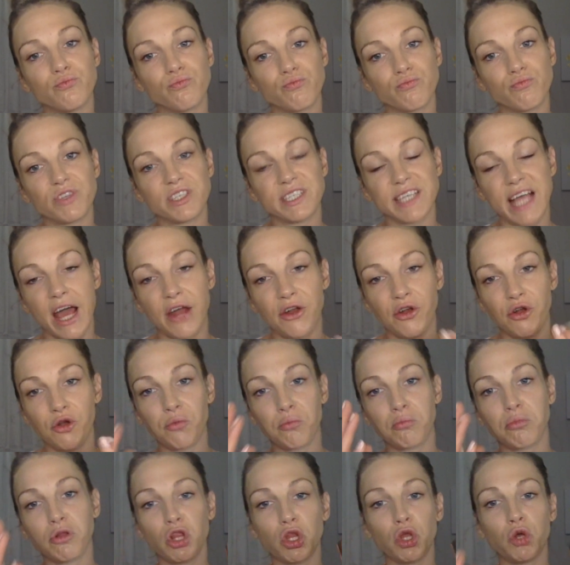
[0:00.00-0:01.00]

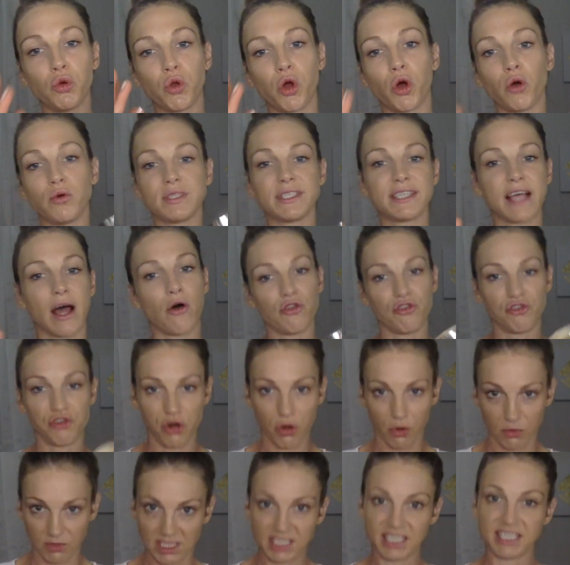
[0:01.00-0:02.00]
Saturn-Pluto South
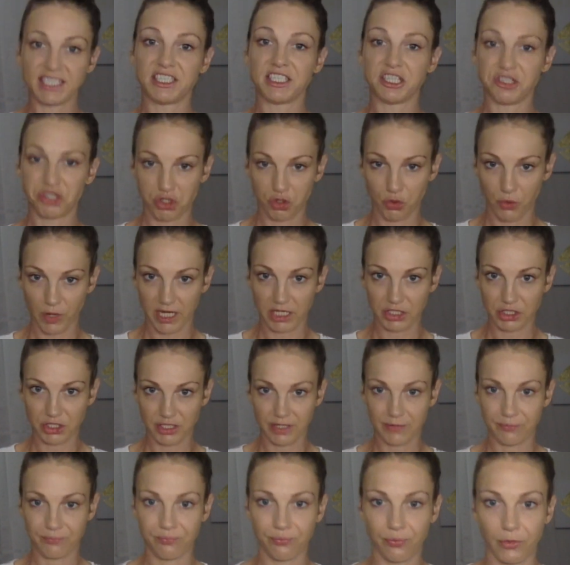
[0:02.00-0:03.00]
Node situation,
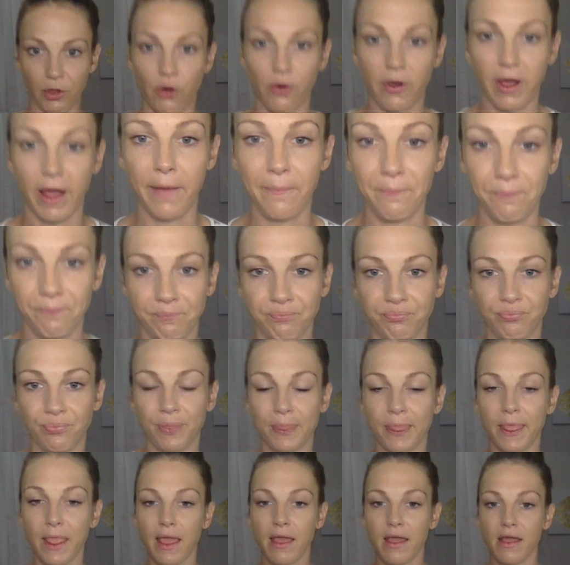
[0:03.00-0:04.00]
okay,
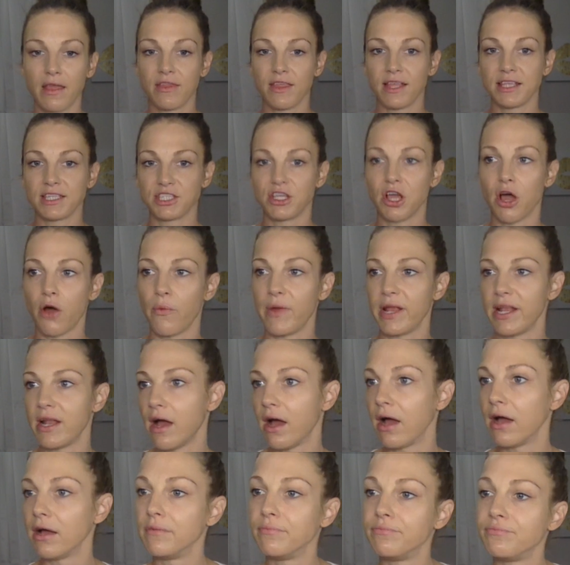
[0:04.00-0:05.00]
that's going
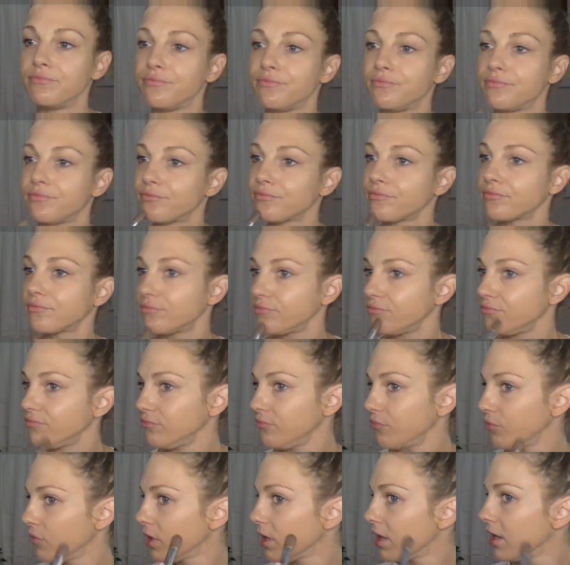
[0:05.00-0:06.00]
on
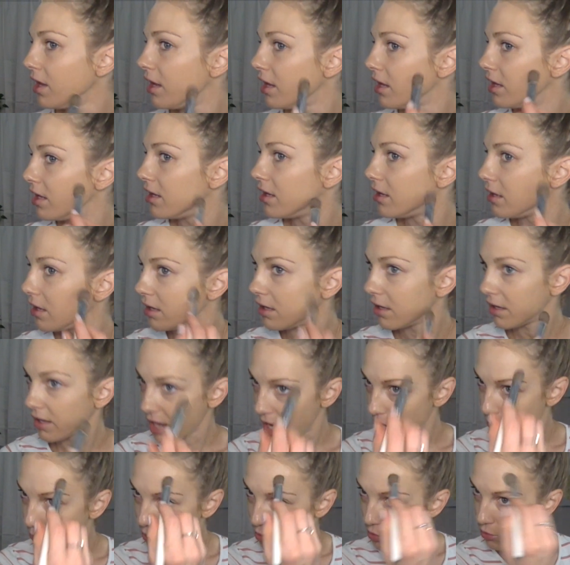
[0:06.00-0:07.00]
in
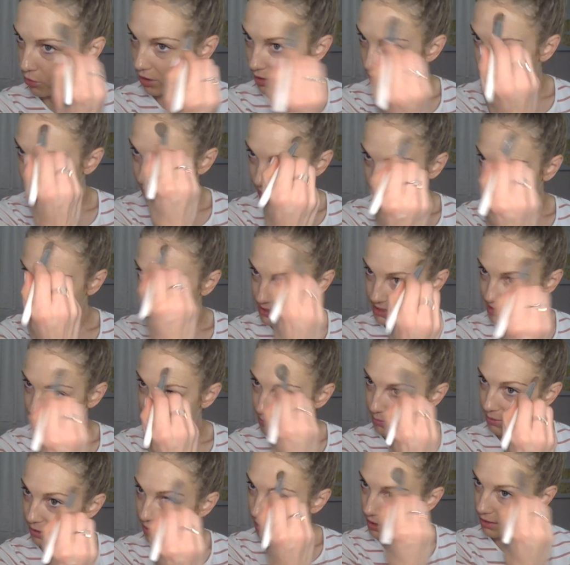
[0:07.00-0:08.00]
Capricorn because
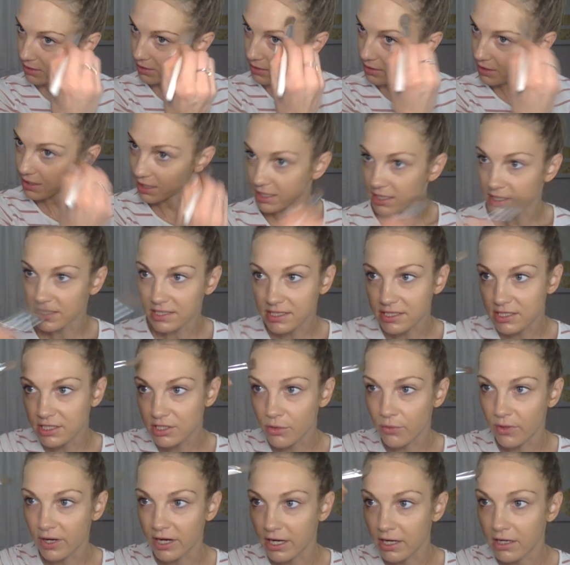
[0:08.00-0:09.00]
Libra is
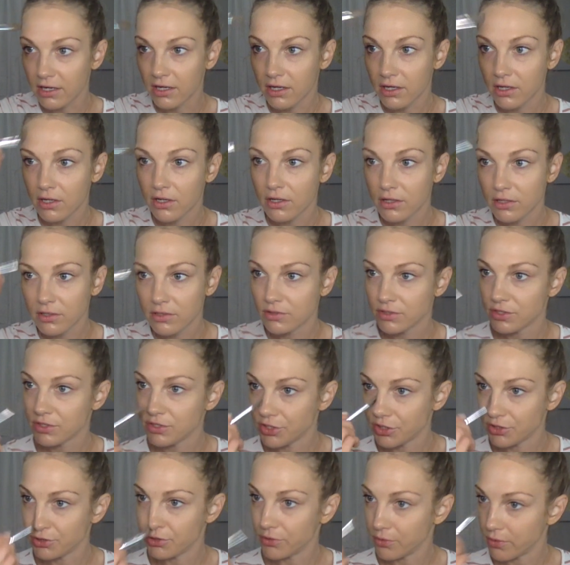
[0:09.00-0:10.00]
square
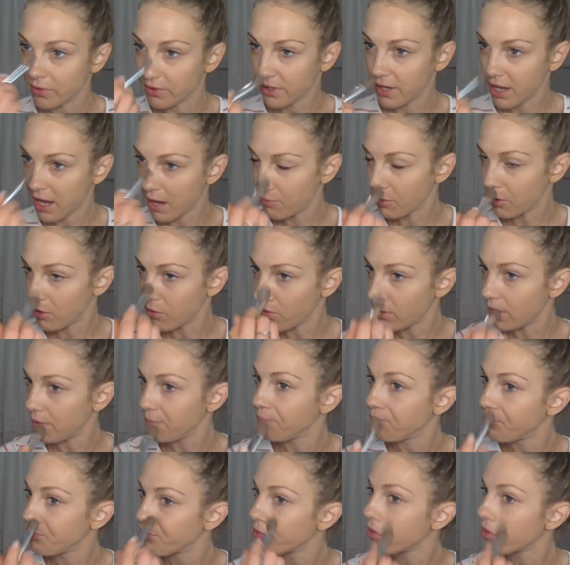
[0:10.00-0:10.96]
to Capricorn.